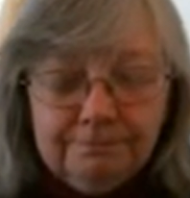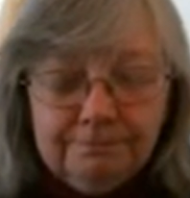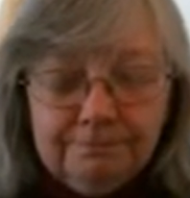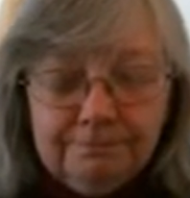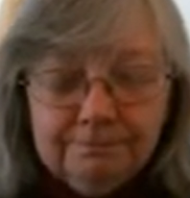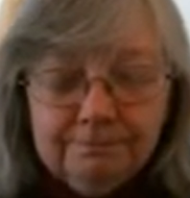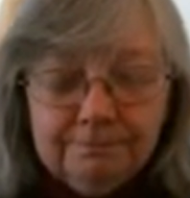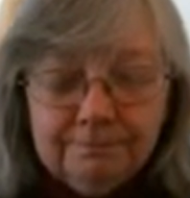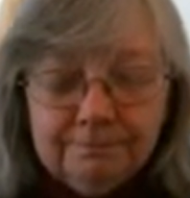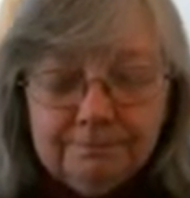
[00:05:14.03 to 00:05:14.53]

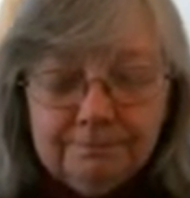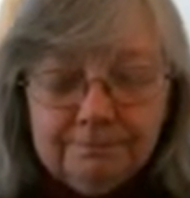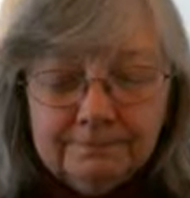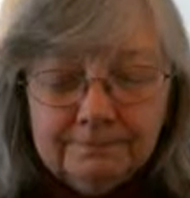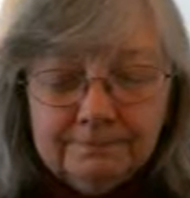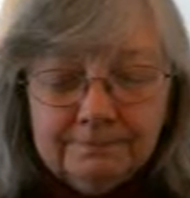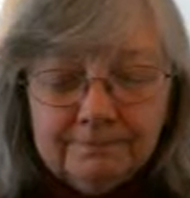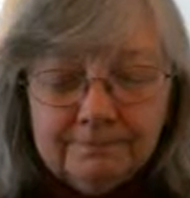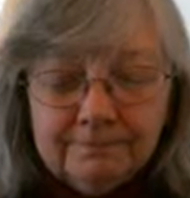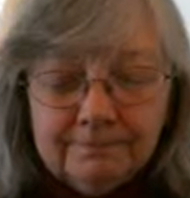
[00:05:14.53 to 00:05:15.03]

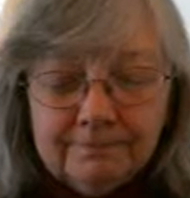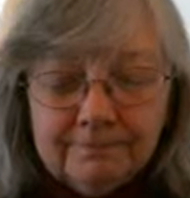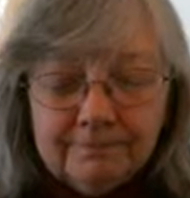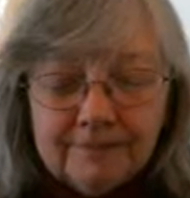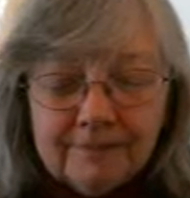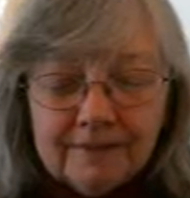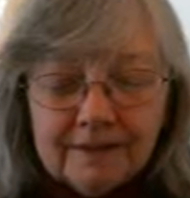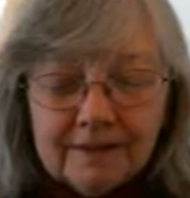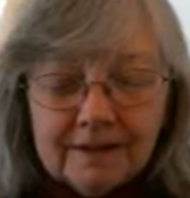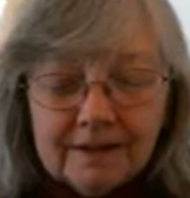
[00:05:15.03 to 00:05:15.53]

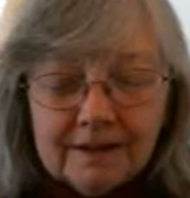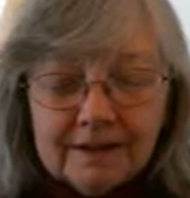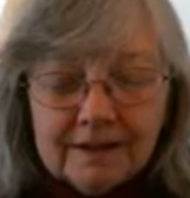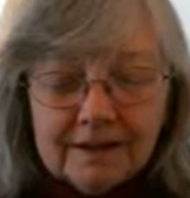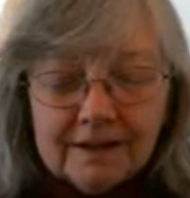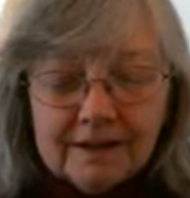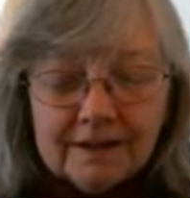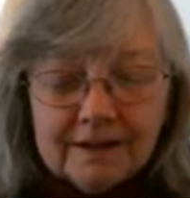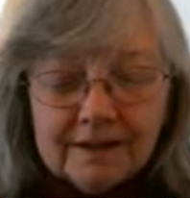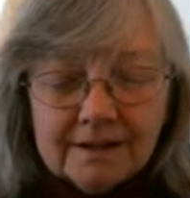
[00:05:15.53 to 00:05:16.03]

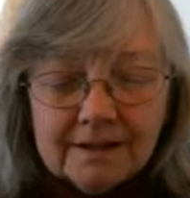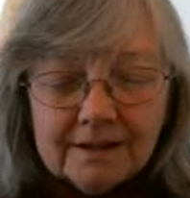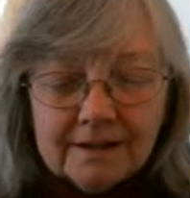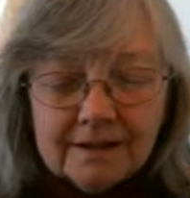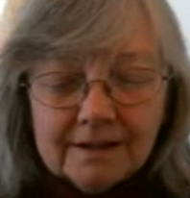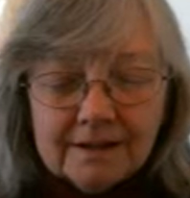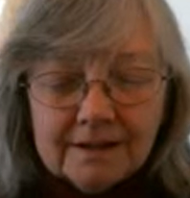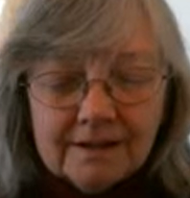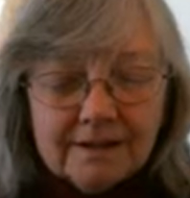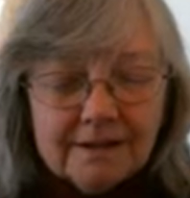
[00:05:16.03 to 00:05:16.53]

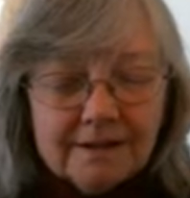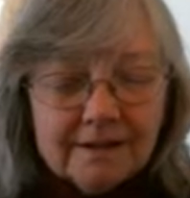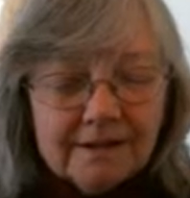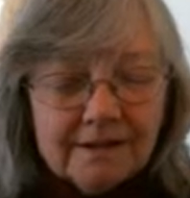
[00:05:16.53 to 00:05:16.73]
Nobody speaks.